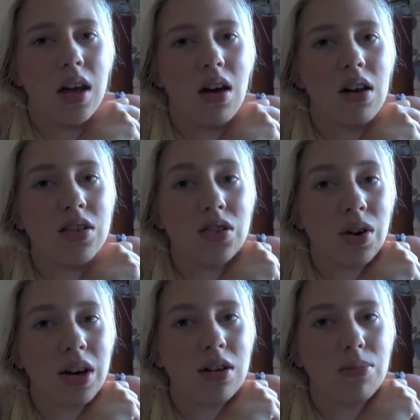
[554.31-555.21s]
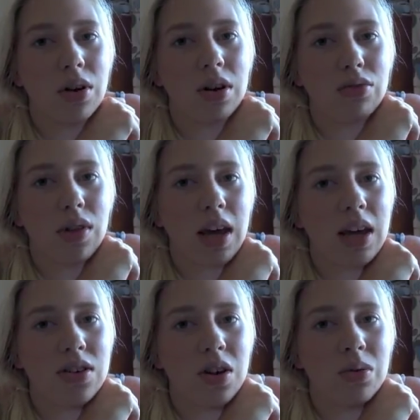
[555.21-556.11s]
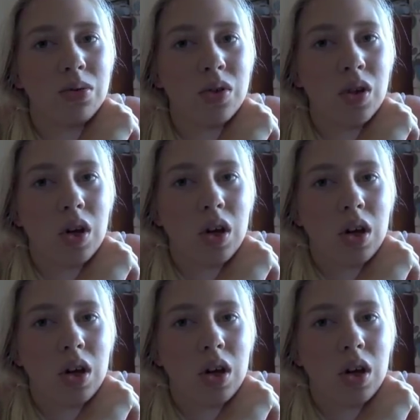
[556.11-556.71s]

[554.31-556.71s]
college credit, but if they don't